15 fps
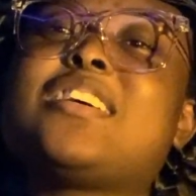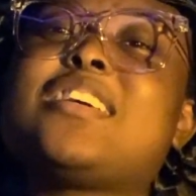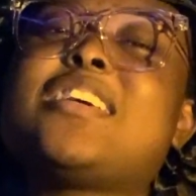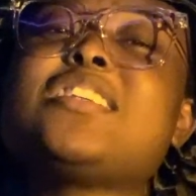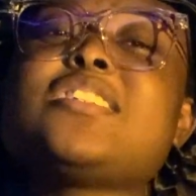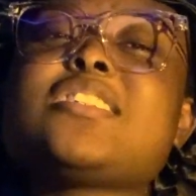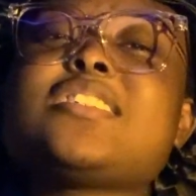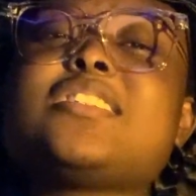he
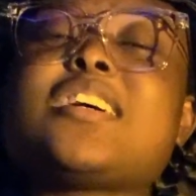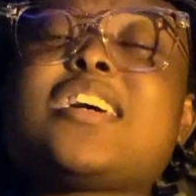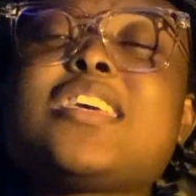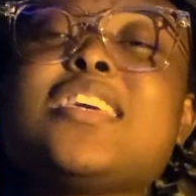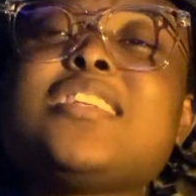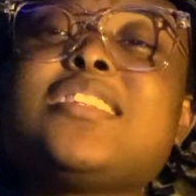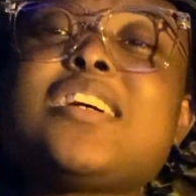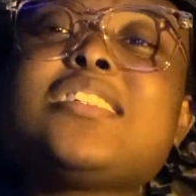
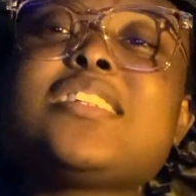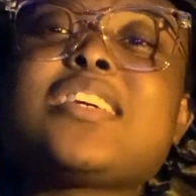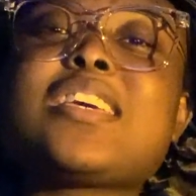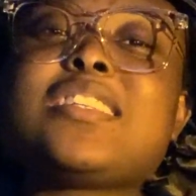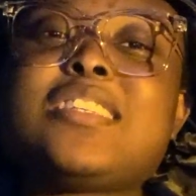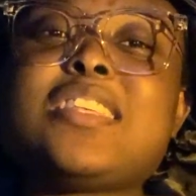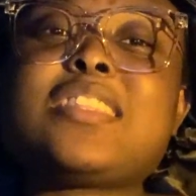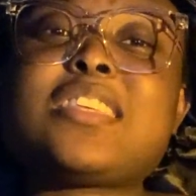does it
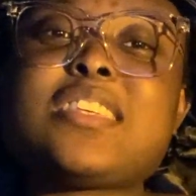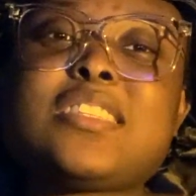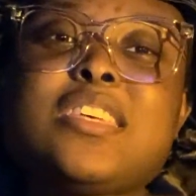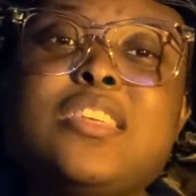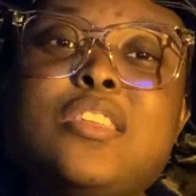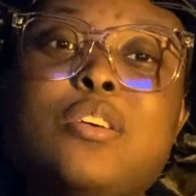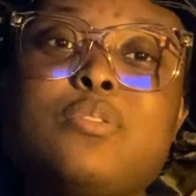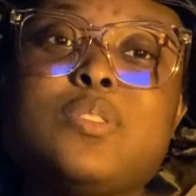because he thinks he
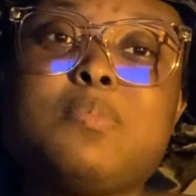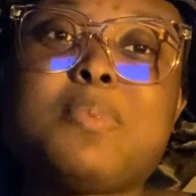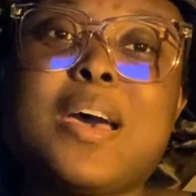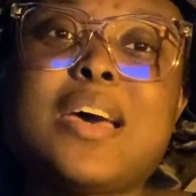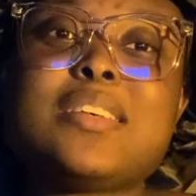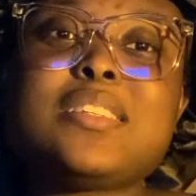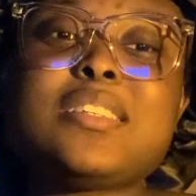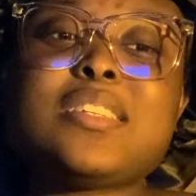knows
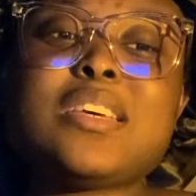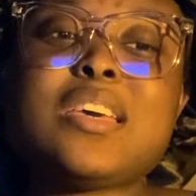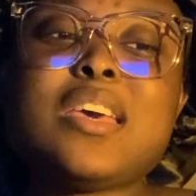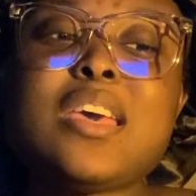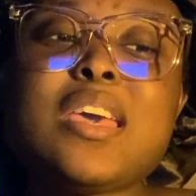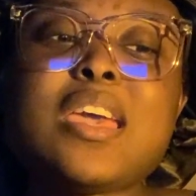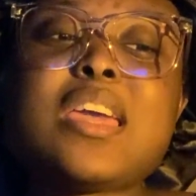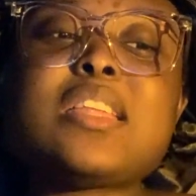best.
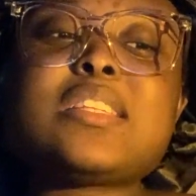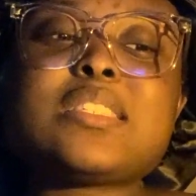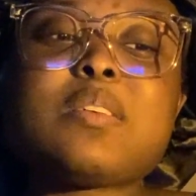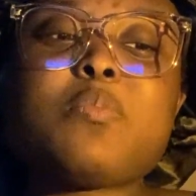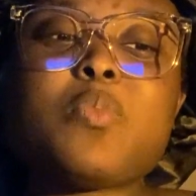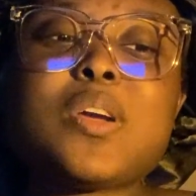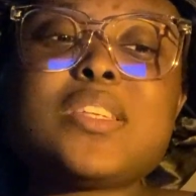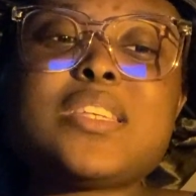And in
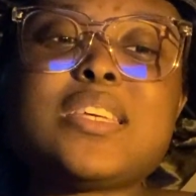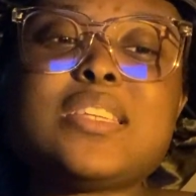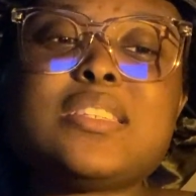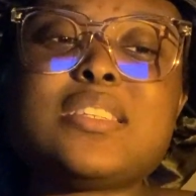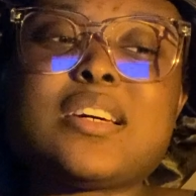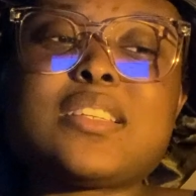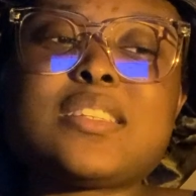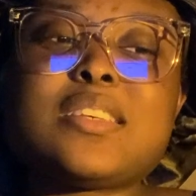some ways he
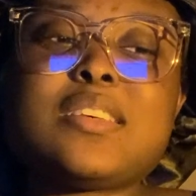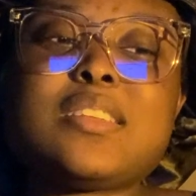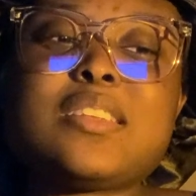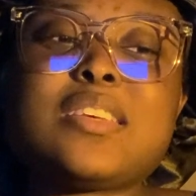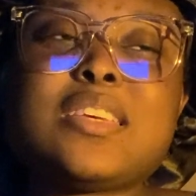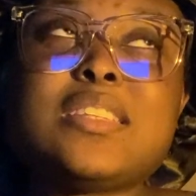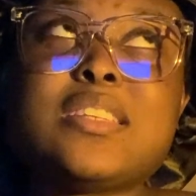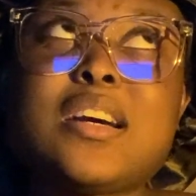doesn't.
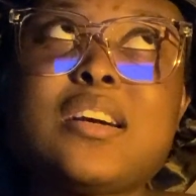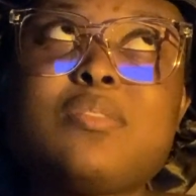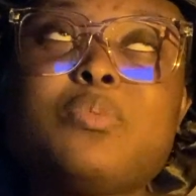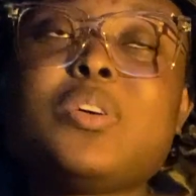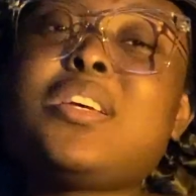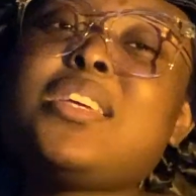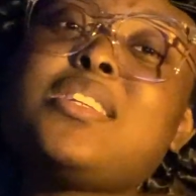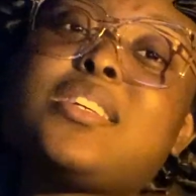
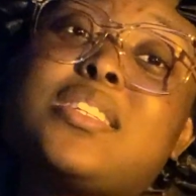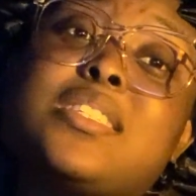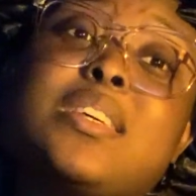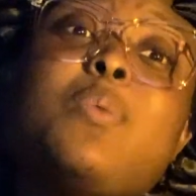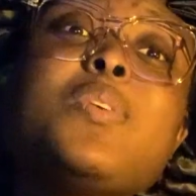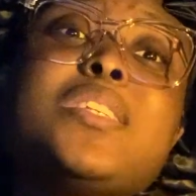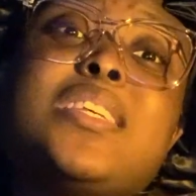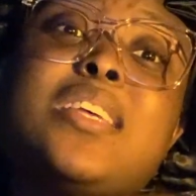
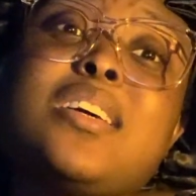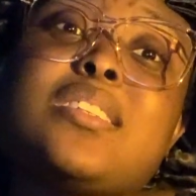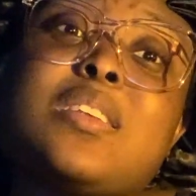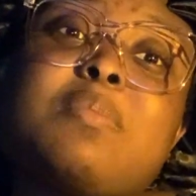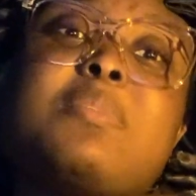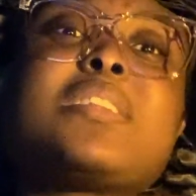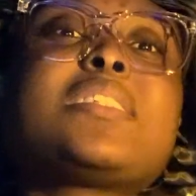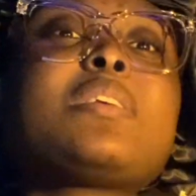Some ways he
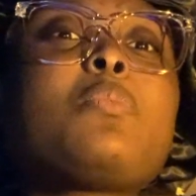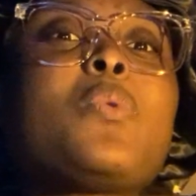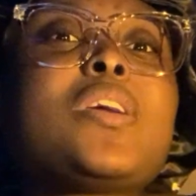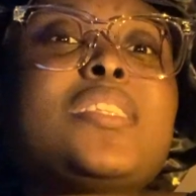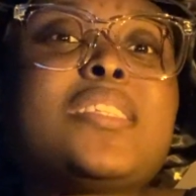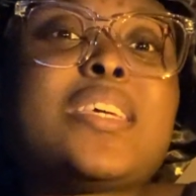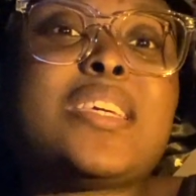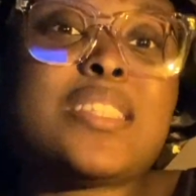doesn't, but some
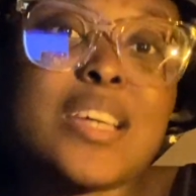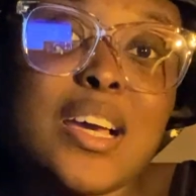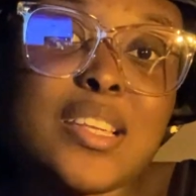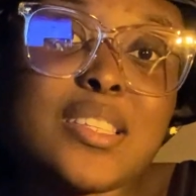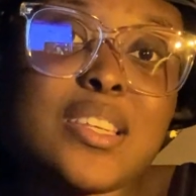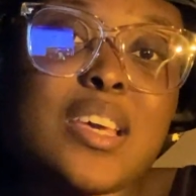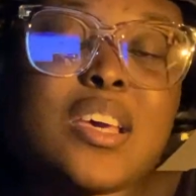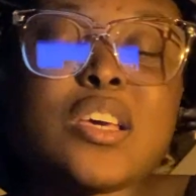ways he
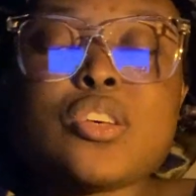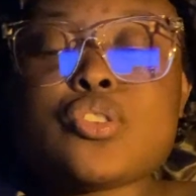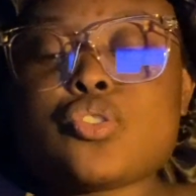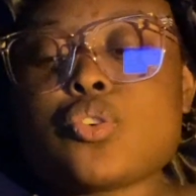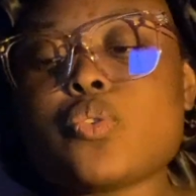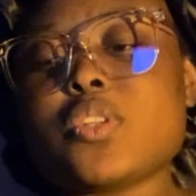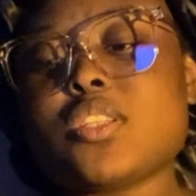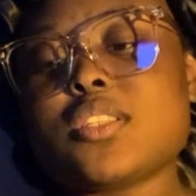does.
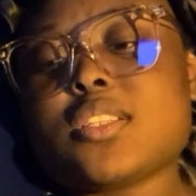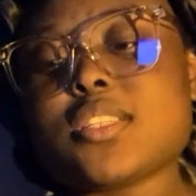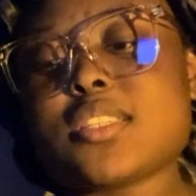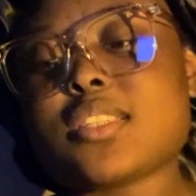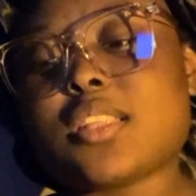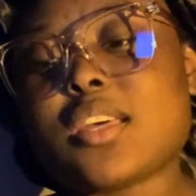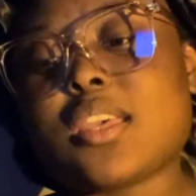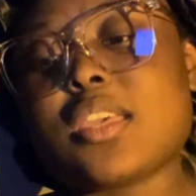So it's
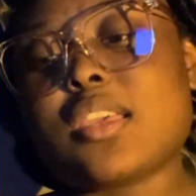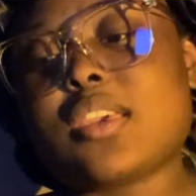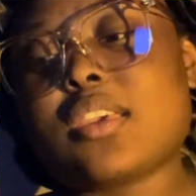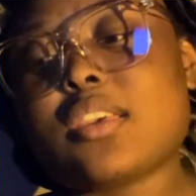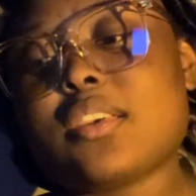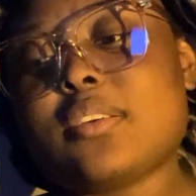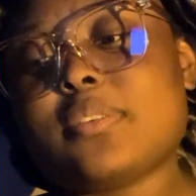just like,